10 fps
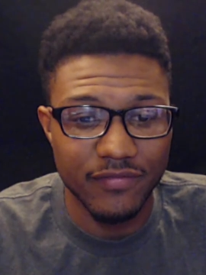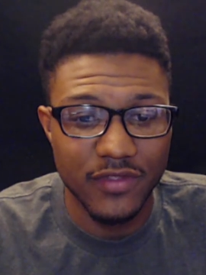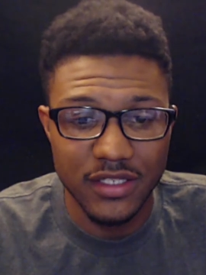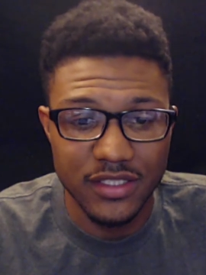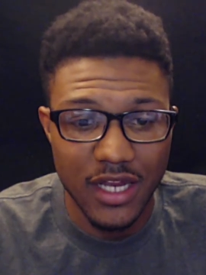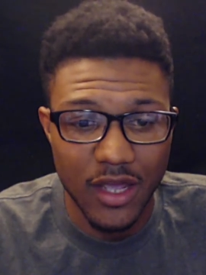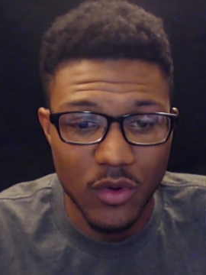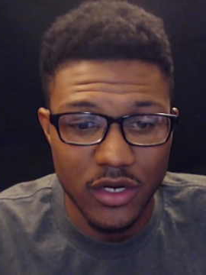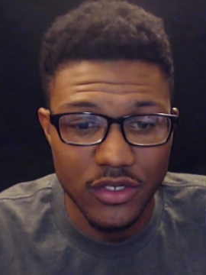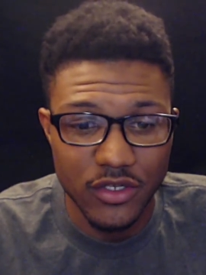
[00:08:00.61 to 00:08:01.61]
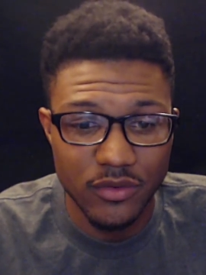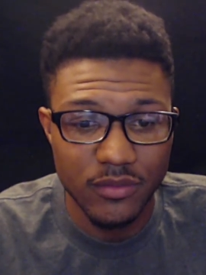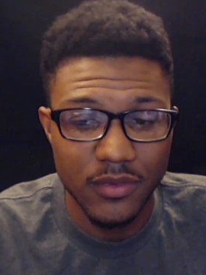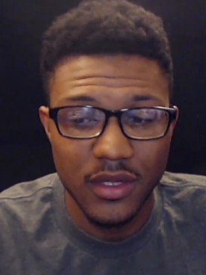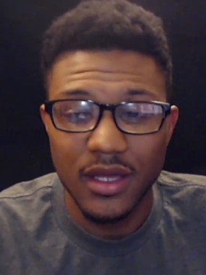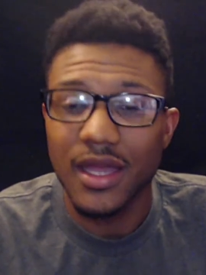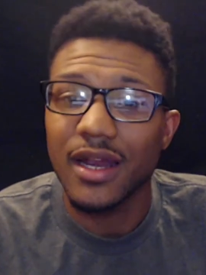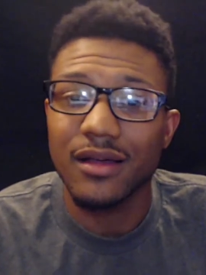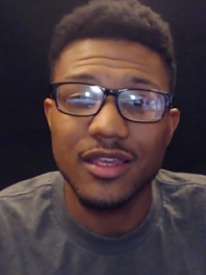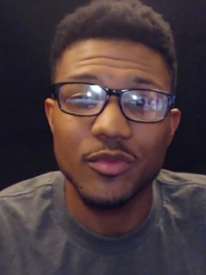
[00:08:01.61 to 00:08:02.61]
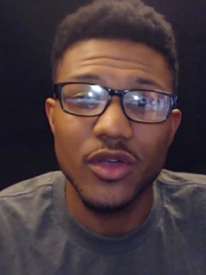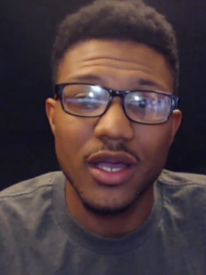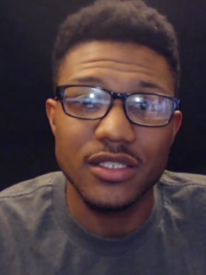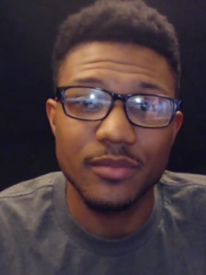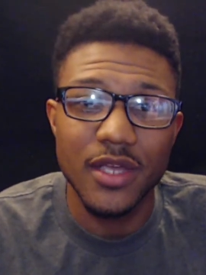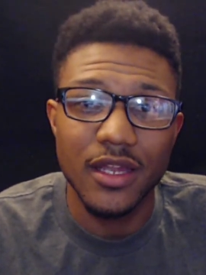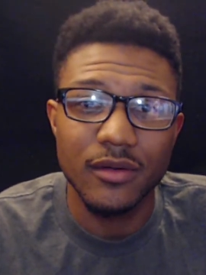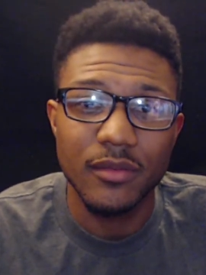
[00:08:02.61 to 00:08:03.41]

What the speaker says: things that I want to do, and I'll keep you guys updated.